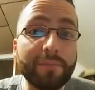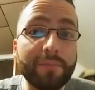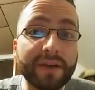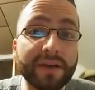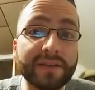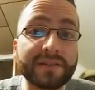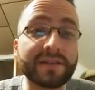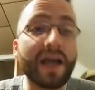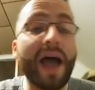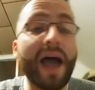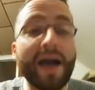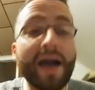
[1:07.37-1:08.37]

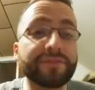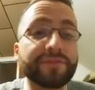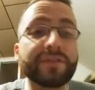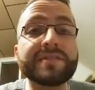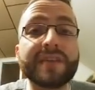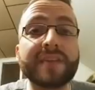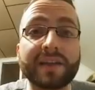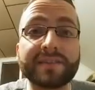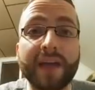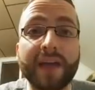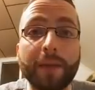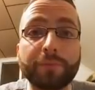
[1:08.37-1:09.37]
because after this deck
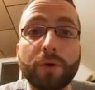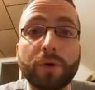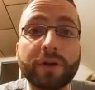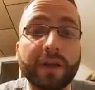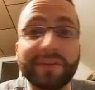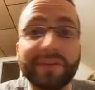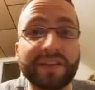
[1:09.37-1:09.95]
stopped working,